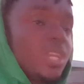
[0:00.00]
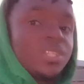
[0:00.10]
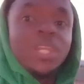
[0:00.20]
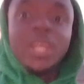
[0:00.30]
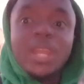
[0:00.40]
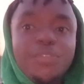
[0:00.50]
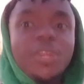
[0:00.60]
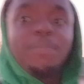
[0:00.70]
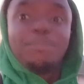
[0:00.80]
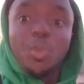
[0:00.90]
tears, even
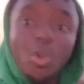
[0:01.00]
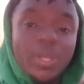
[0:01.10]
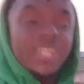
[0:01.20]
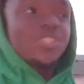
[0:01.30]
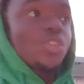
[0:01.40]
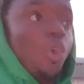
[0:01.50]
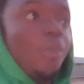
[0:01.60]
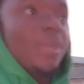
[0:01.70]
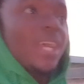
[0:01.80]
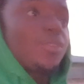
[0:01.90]
if blood is
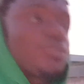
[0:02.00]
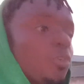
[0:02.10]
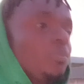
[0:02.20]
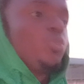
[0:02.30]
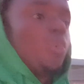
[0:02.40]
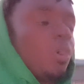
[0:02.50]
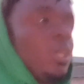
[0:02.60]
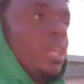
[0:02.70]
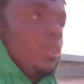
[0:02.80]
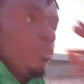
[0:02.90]
coming out from your
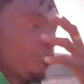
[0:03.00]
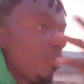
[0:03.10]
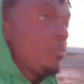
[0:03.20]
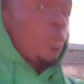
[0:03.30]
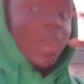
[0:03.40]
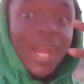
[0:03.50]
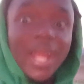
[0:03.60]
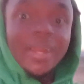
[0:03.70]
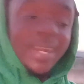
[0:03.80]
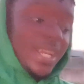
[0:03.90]
from your
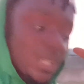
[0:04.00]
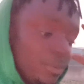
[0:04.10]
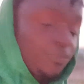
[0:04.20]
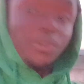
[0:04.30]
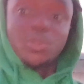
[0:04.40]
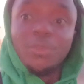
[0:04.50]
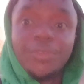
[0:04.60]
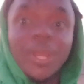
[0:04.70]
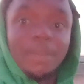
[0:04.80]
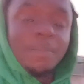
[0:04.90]
eye right in front of
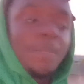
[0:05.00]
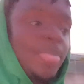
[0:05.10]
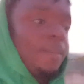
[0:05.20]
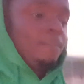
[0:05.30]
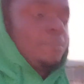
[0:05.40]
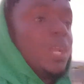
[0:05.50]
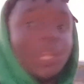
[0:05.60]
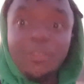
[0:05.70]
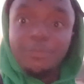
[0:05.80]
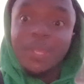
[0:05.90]
them.
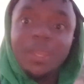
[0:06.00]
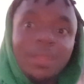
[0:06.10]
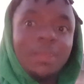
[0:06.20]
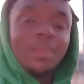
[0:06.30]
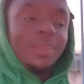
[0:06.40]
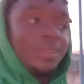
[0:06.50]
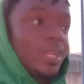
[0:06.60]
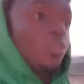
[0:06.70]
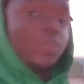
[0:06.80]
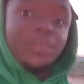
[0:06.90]
Believe me,
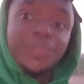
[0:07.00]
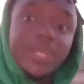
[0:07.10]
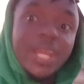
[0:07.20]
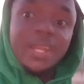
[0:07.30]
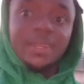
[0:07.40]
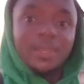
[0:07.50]
they don't give a damn.